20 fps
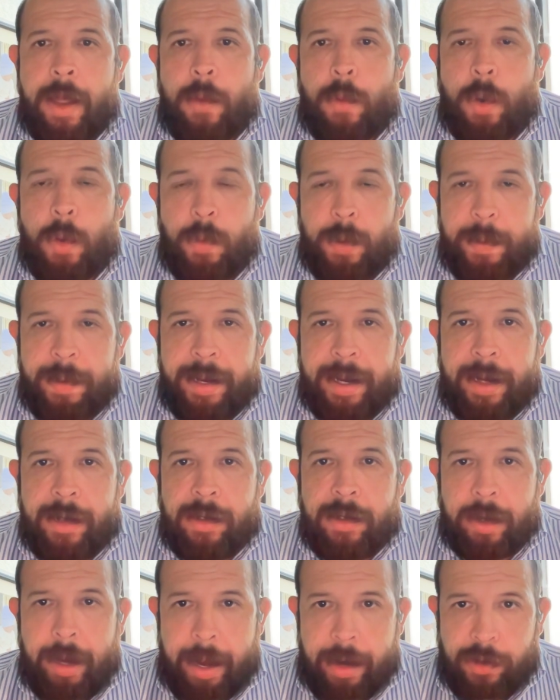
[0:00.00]
where we begin
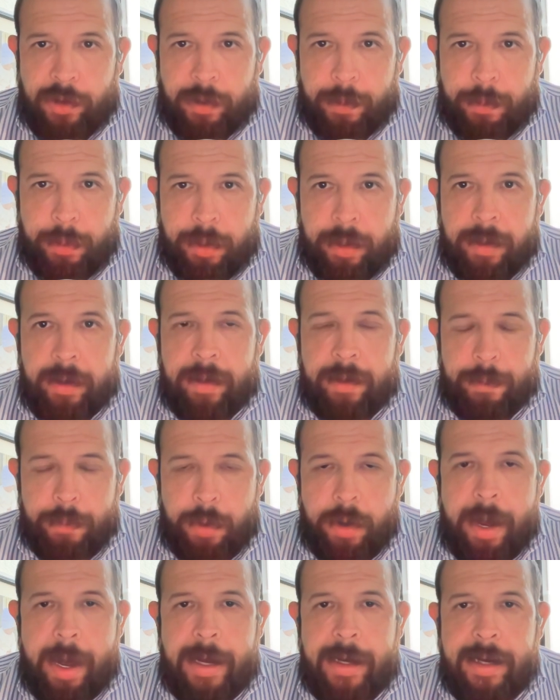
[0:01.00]
to actually
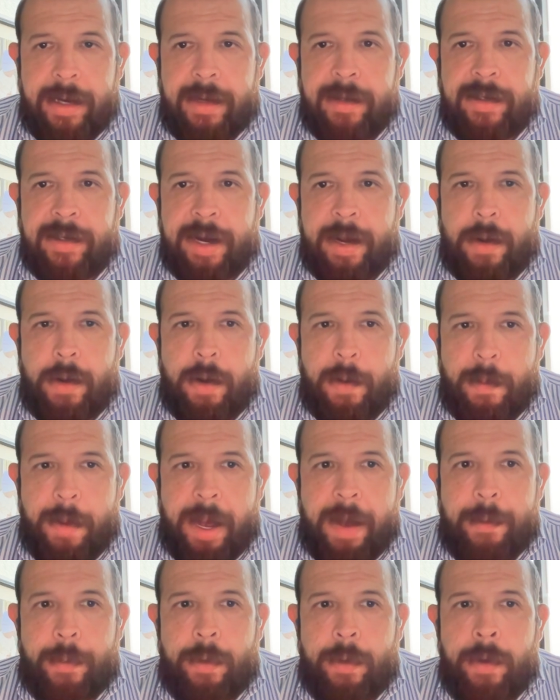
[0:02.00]
put ideas down on
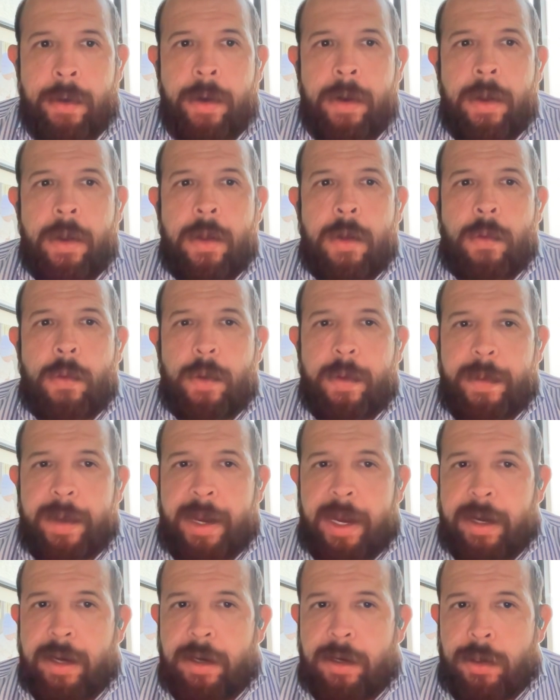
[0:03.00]
paper. We
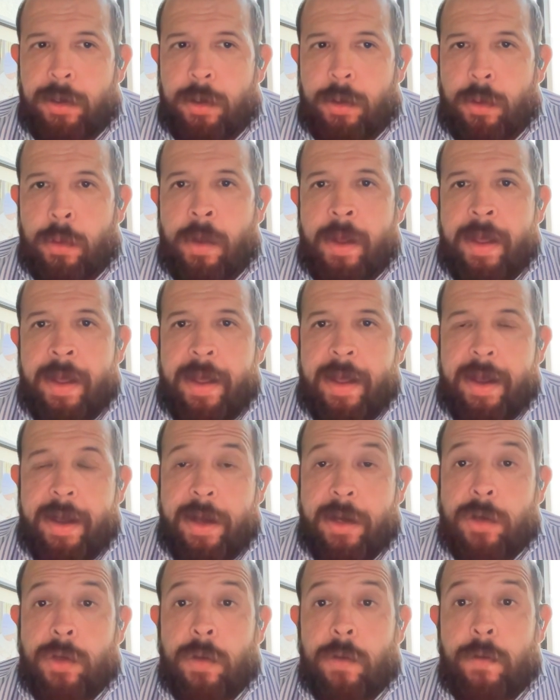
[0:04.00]
begin to do
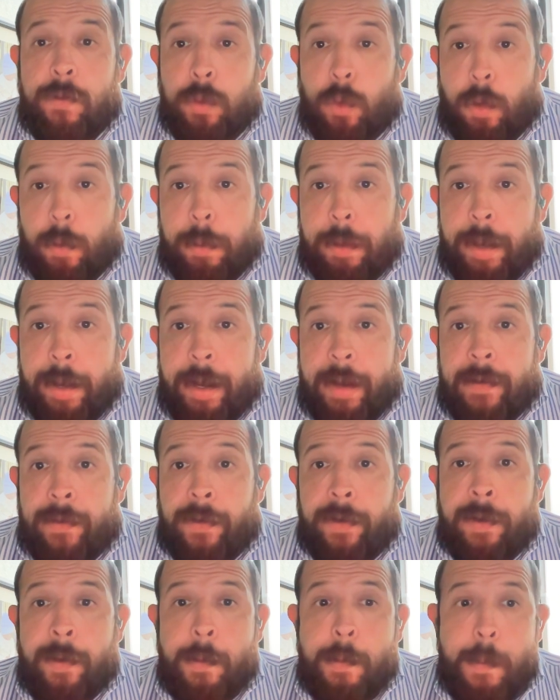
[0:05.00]
initial floor
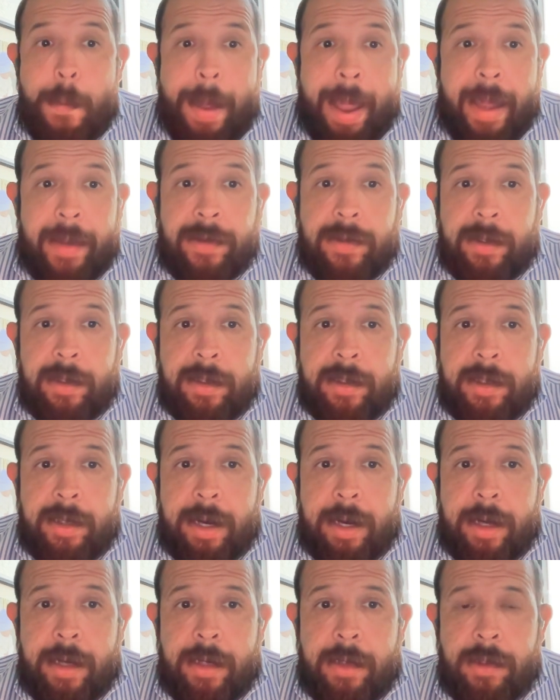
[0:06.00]
plans, massing
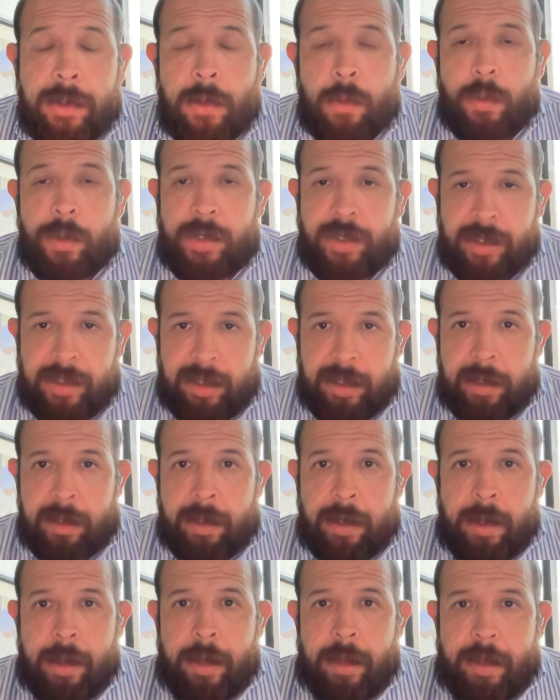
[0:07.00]
studies, which is the
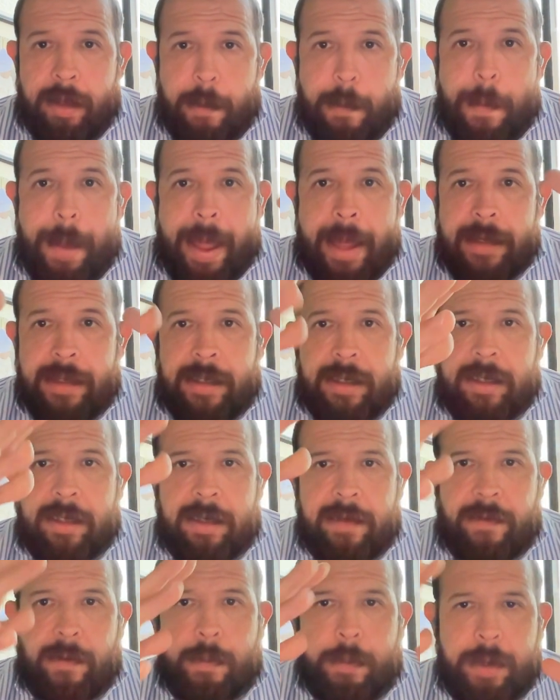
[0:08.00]
masses
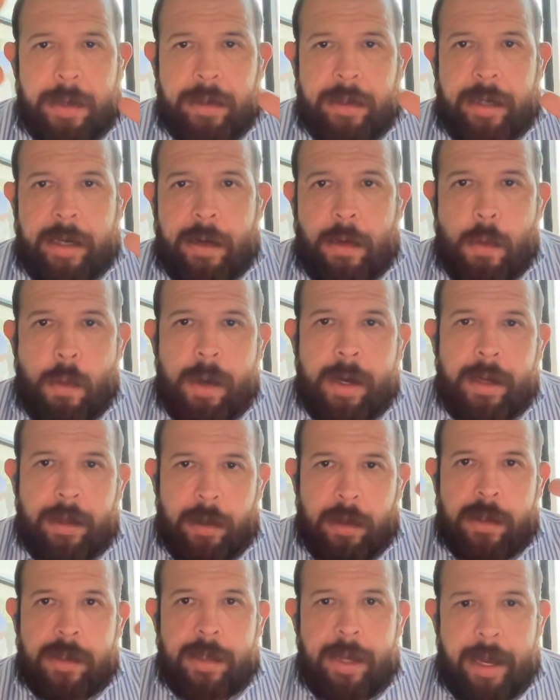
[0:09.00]
of a building, what it
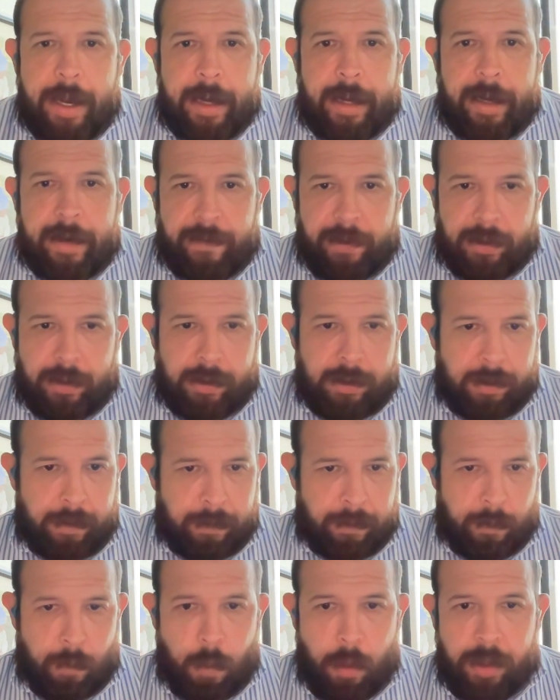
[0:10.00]
looks like, if it's
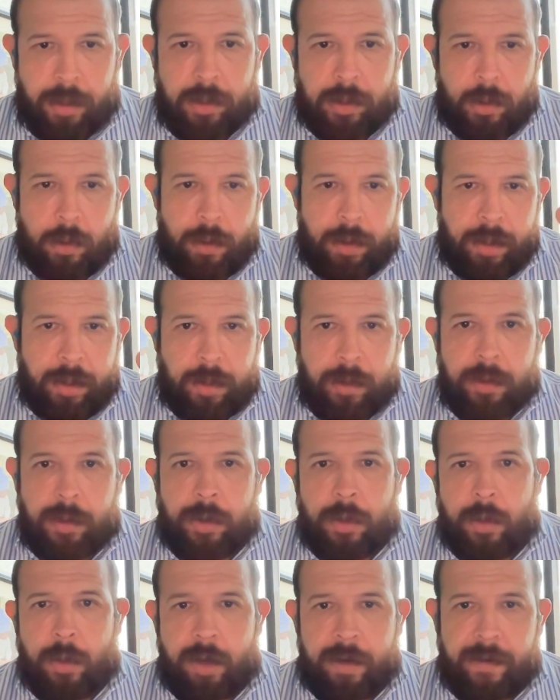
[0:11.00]
1 story, 2
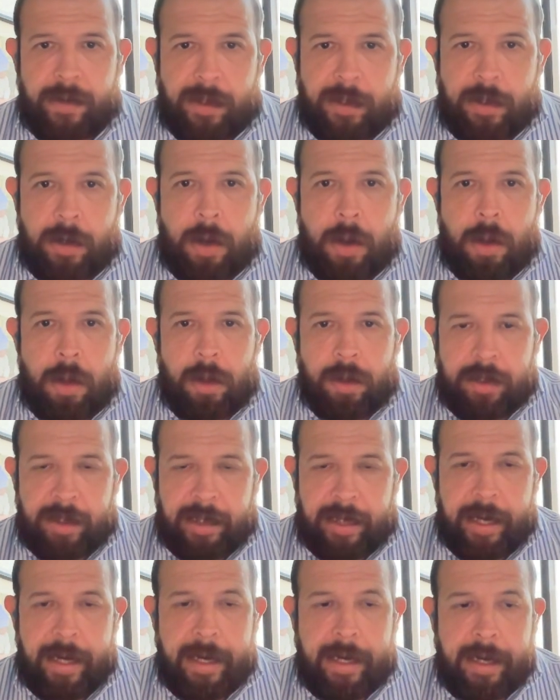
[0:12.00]
story, if it's tall,
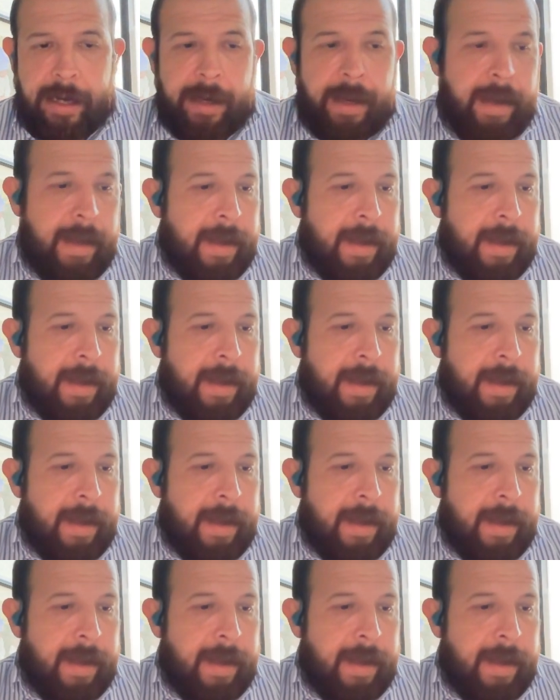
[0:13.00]
skinny,